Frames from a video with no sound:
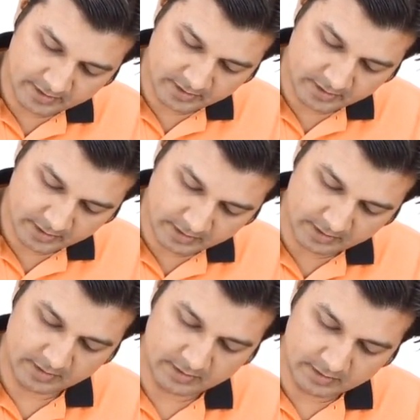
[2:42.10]

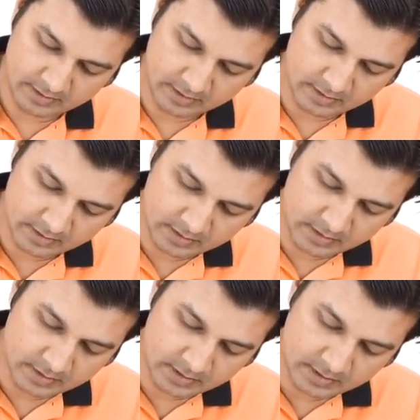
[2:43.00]

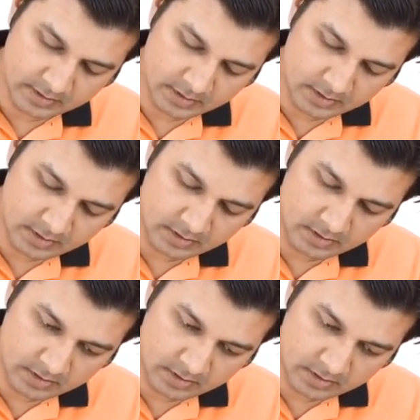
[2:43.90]
(no one is talking)